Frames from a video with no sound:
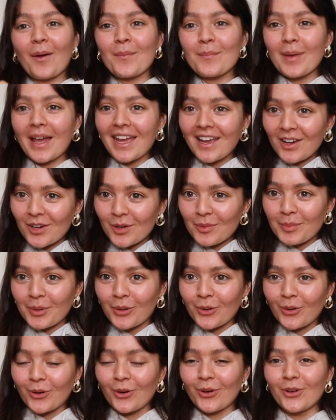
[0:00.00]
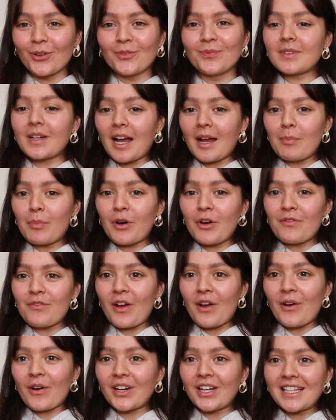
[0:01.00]
makeup haul. I put a
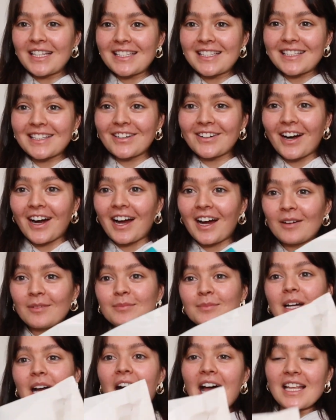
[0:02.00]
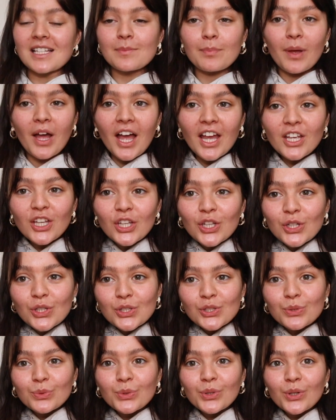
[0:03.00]
vote on Instagram as per
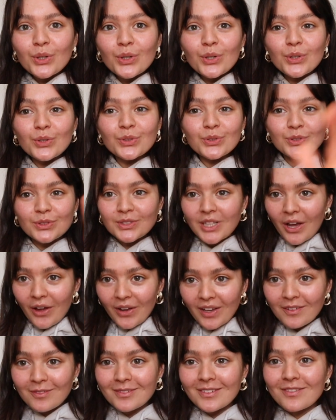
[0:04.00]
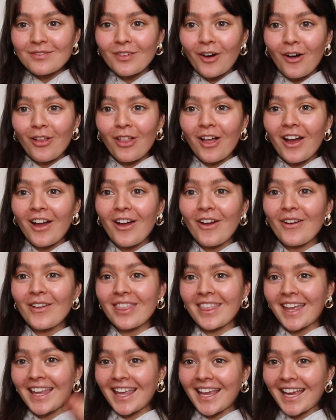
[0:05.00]
usual. Go give me a follow
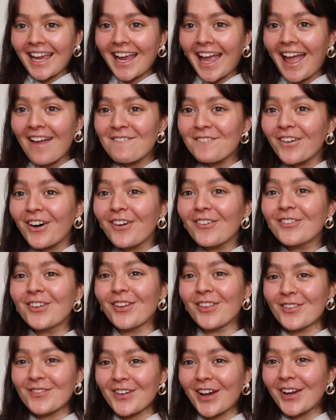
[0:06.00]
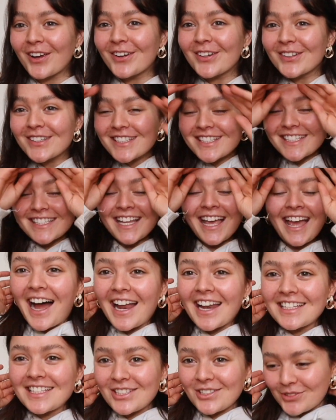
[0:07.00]
and then you can get involved on the votes.
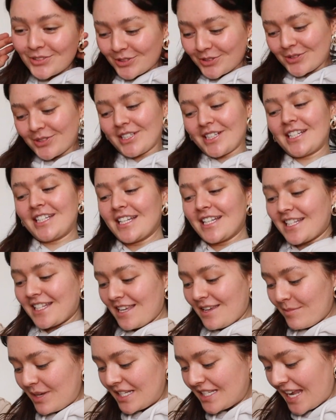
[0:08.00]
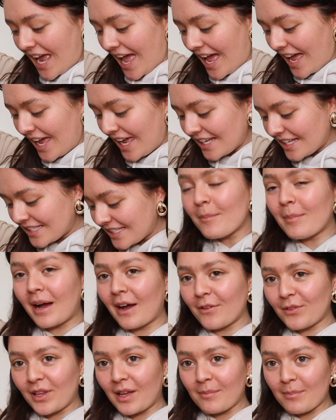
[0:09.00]
And you all wanted to see me test
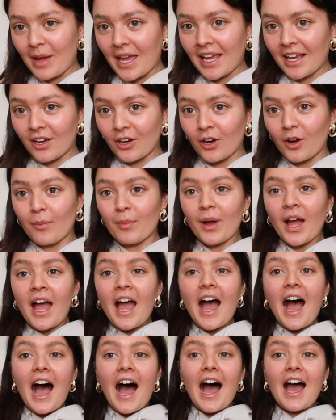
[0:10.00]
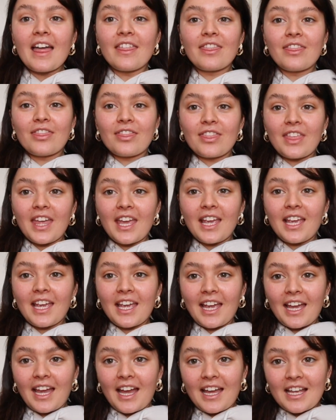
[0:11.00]
Poundland makeup. I
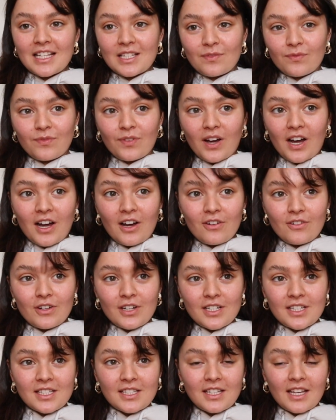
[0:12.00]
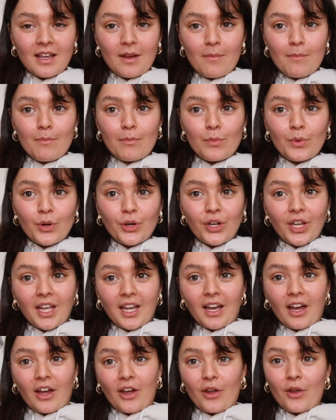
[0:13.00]
think as far as money
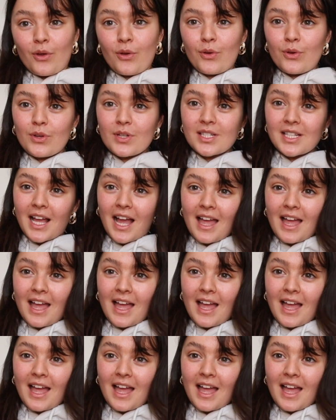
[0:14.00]
goes,